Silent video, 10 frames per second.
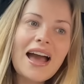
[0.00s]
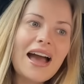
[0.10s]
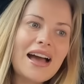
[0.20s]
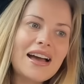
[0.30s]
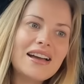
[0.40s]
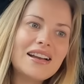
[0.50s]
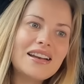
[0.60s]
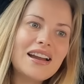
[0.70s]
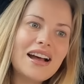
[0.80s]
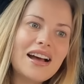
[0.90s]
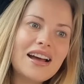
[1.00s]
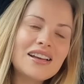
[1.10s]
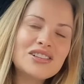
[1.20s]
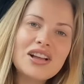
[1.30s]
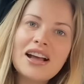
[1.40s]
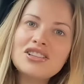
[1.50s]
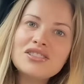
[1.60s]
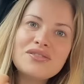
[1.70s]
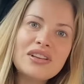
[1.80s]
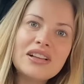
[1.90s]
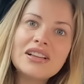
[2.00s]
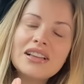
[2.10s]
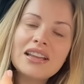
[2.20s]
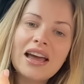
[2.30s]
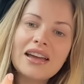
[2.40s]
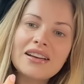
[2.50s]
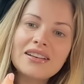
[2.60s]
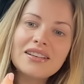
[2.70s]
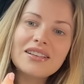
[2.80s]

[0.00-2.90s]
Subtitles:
And I just feel like